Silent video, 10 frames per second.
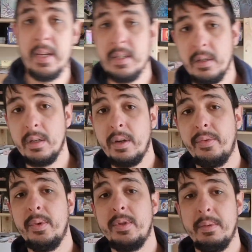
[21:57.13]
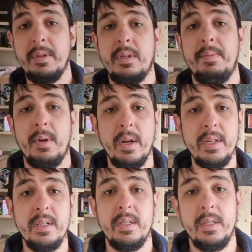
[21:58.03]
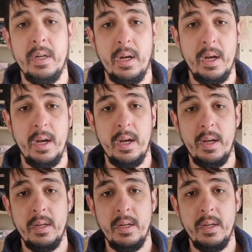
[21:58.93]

so I'm going to go through some of the supplies I